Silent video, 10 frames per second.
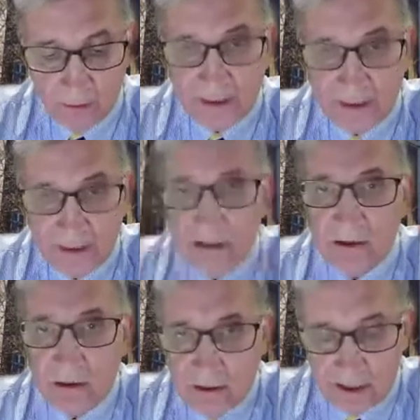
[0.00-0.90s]
to
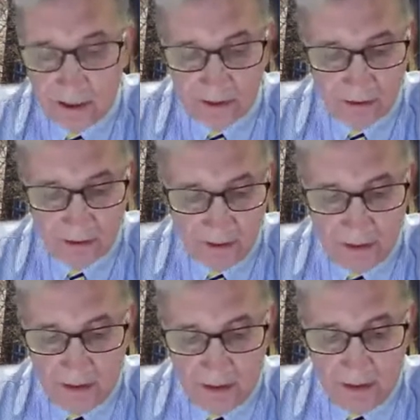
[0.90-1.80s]
characterize
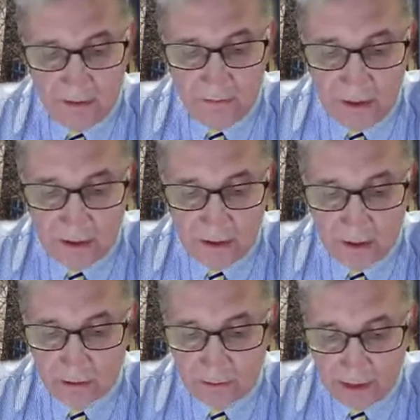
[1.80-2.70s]

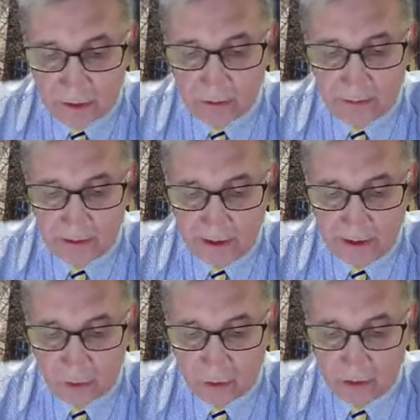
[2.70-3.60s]
vehicle traction
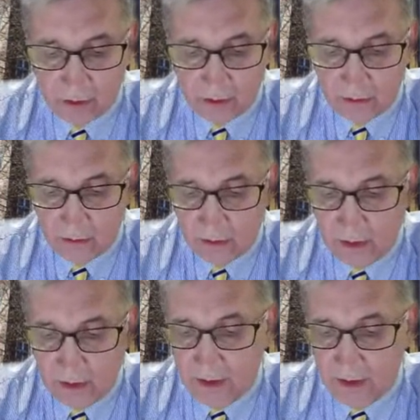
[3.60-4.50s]
potential,
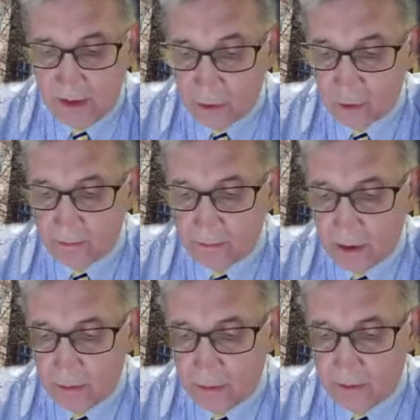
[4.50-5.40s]
engine
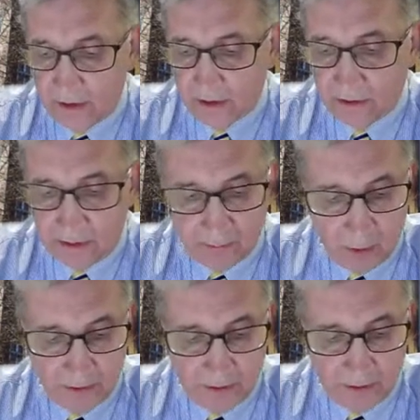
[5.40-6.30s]
power, grip
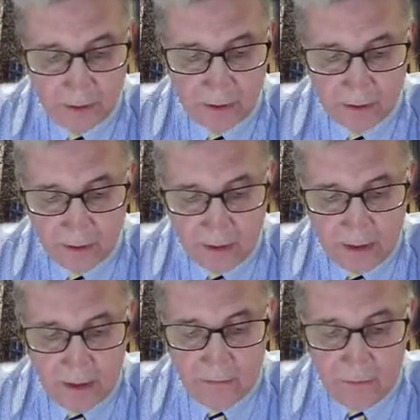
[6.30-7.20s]
properties
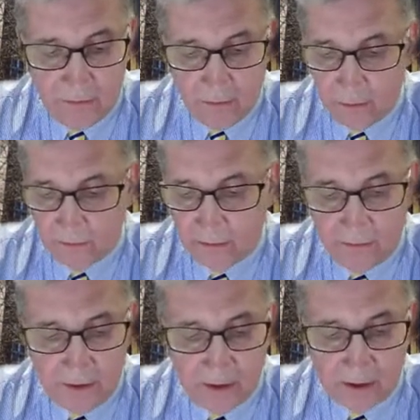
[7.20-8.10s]
of the
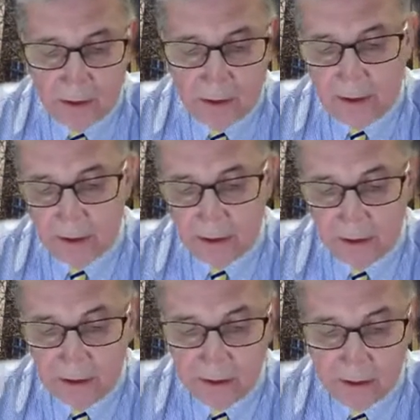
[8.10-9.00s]
vehicle running
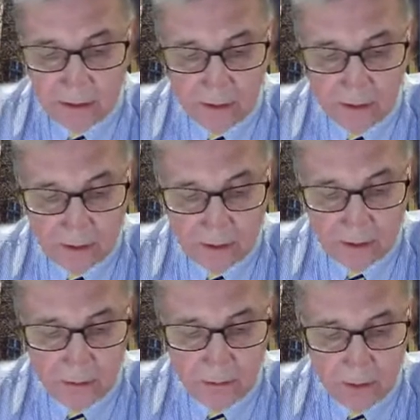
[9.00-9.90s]
gear
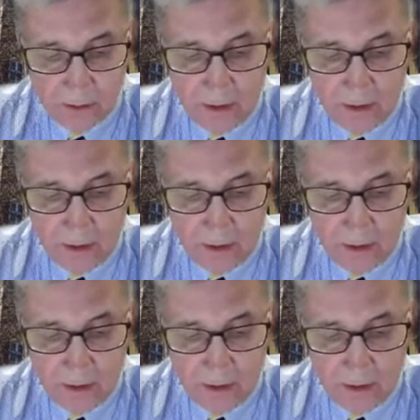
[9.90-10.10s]
system,